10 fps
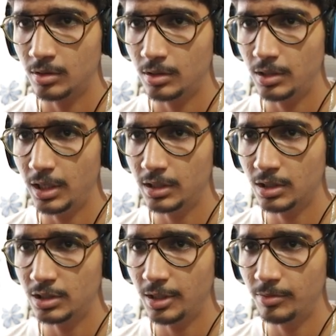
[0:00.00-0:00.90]
take the
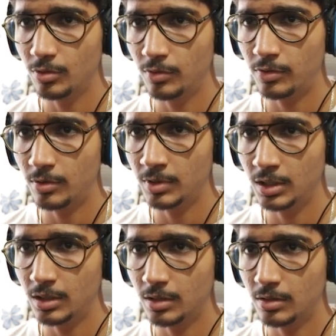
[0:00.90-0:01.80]
shape tool from
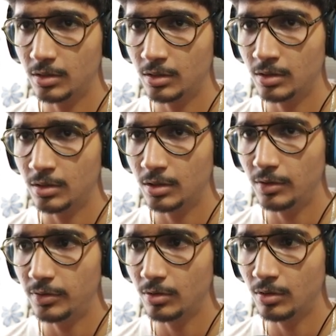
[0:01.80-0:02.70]
here. If
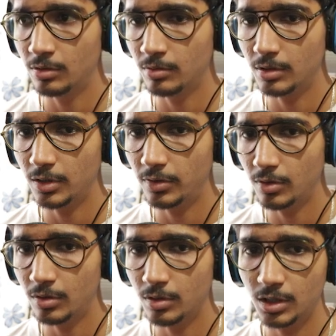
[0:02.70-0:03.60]
you want
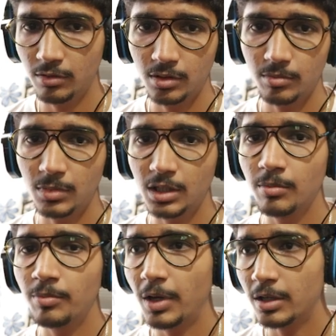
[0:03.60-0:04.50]
to give big
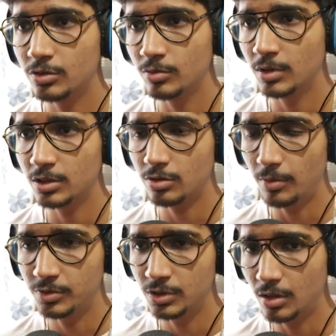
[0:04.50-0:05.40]
impacts, you must
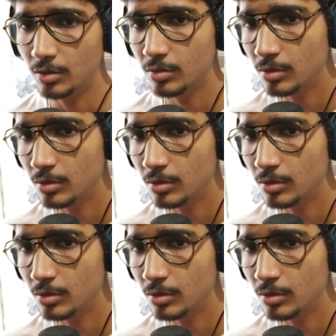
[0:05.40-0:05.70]
observe.